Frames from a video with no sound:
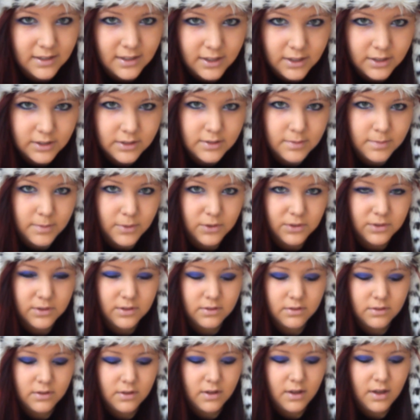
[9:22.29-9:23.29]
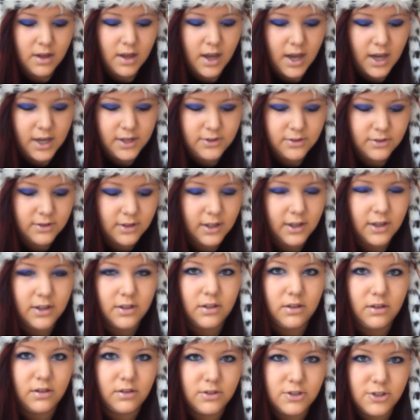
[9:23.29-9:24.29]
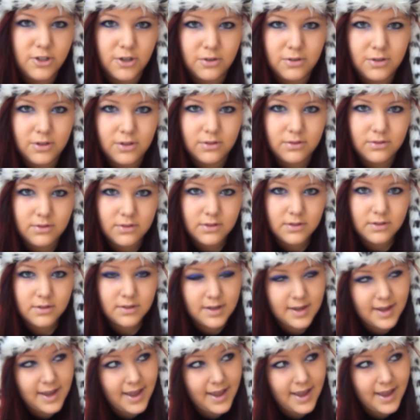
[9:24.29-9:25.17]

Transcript: dance both. I do like a little show tunes.